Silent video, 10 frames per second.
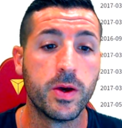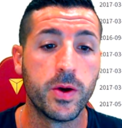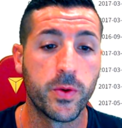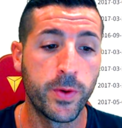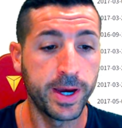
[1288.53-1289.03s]

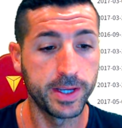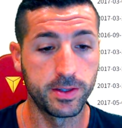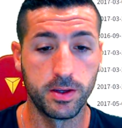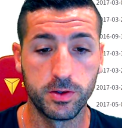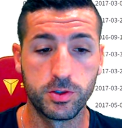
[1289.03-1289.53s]

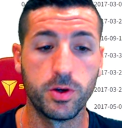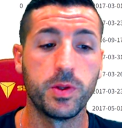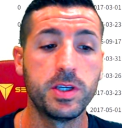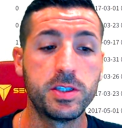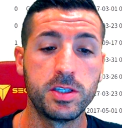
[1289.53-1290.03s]
Right, so
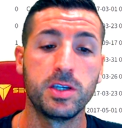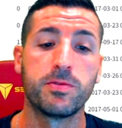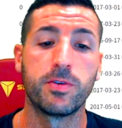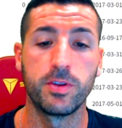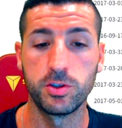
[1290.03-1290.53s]
this is it
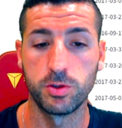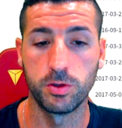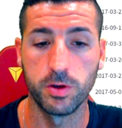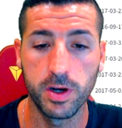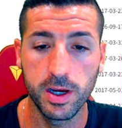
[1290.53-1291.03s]
for this
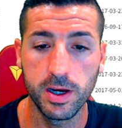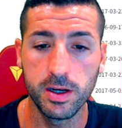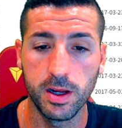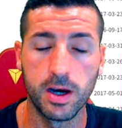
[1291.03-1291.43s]
tutorial.